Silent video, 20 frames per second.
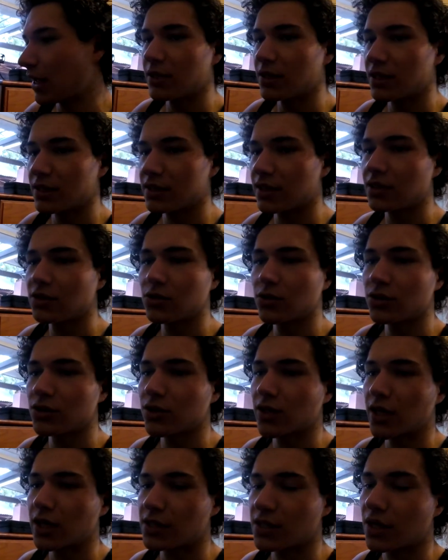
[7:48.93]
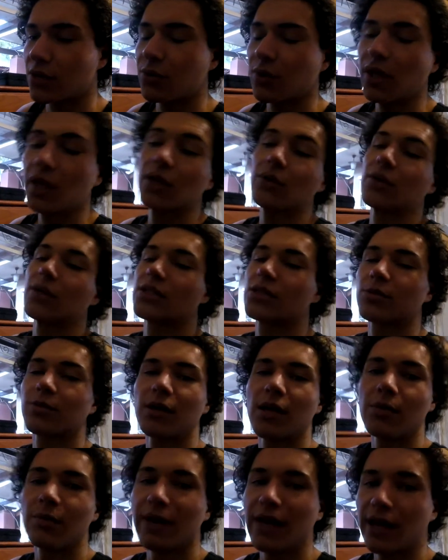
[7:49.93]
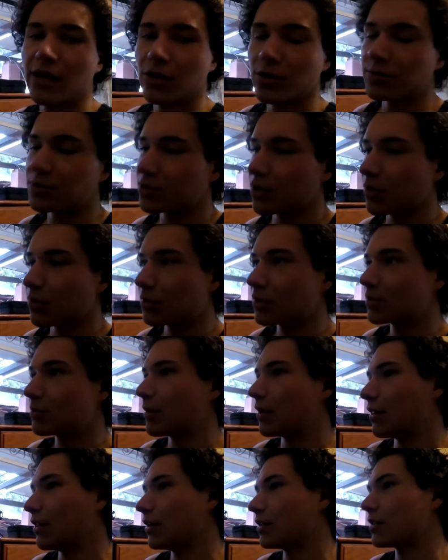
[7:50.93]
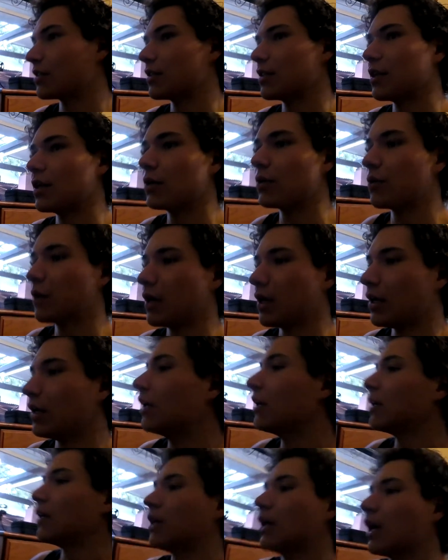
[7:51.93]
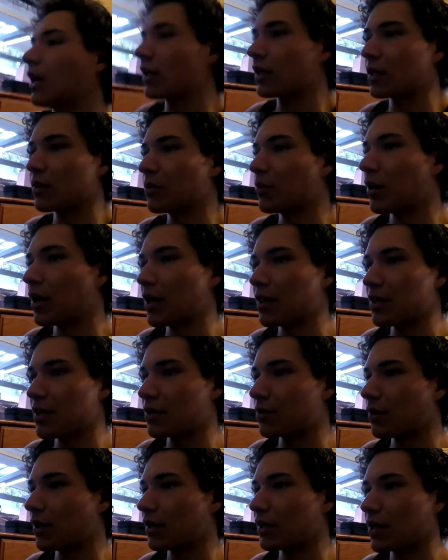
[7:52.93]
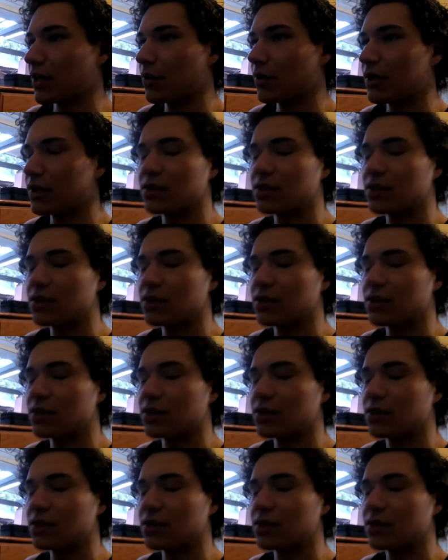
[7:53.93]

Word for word: Because I told you guys, I really want to play Black Ops Zombies, but there's no way I can buy that right now.